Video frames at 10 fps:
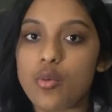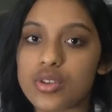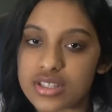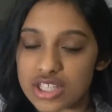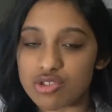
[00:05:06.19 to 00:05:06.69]

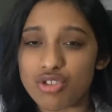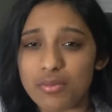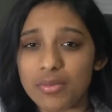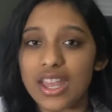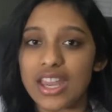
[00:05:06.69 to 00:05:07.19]
was
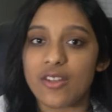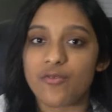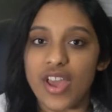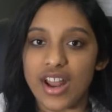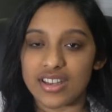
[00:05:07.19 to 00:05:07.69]
extremely
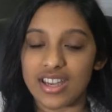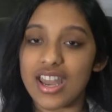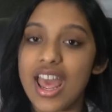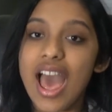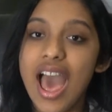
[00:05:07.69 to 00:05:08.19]
ineffective
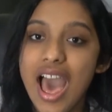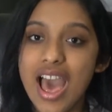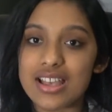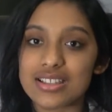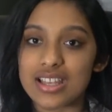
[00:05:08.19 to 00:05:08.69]

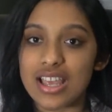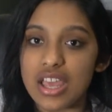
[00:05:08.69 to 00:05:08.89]
as